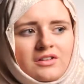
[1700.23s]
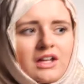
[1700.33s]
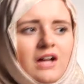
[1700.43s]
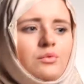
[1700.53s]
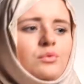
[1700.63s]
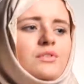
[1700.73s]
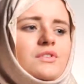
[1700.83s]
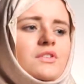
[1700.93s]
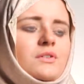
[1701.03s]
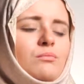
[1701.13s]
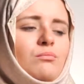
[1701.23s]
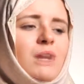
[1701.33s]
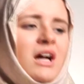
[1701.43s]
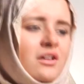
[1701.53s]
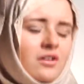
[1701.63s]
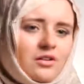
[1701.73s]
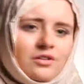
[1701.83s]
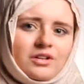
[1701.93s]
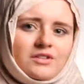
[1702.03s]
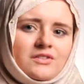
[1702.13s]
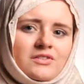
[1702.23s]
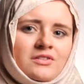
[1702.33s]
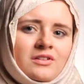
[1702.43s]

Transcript: That was mankind.